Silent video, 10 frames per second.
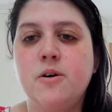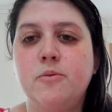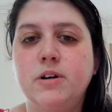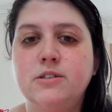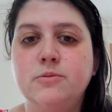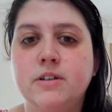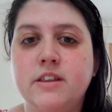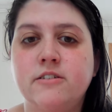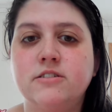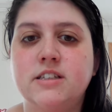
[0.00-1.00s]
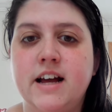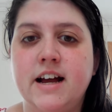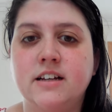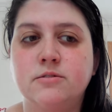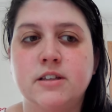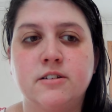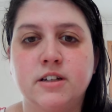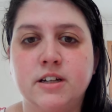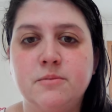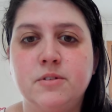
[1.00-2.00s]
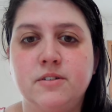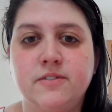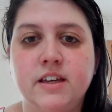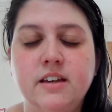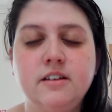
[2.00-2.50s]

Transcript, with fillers: what's without snacks without a good movie?